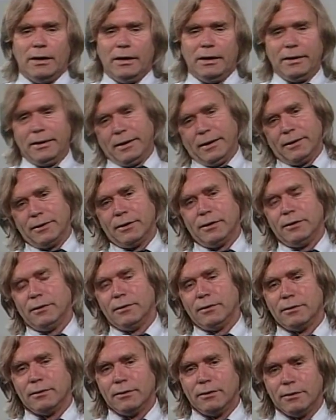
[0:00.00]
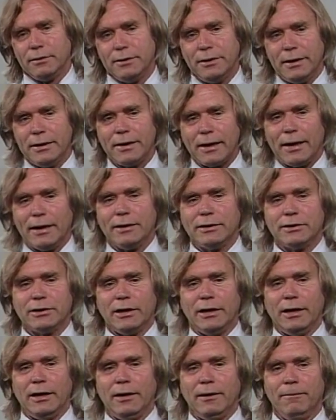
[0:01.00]
And need I
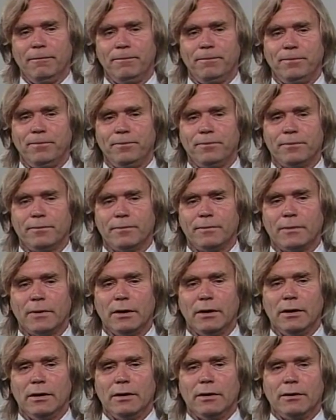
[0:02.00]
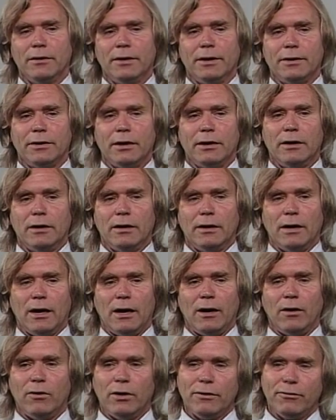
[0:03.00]
say that
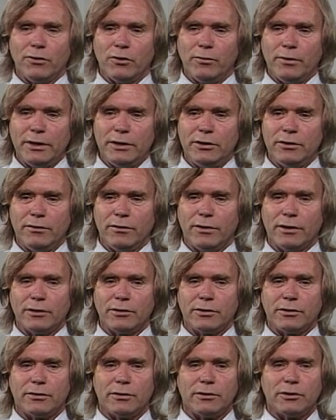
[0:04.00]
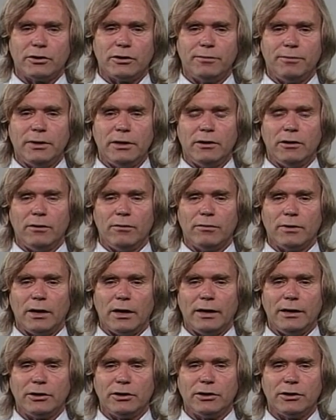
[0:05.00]
however we do this, there should be no
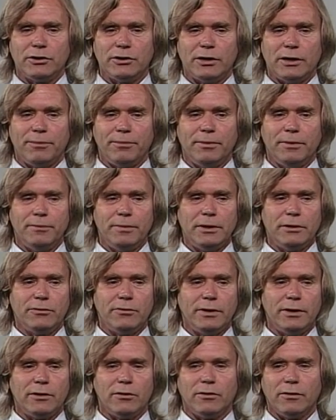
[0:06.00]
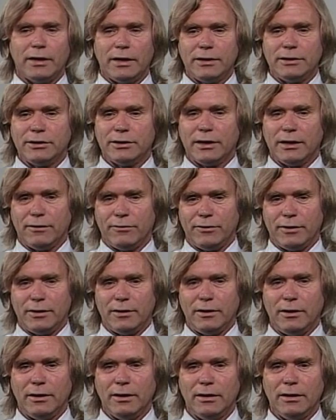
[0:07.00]
relationship between grades given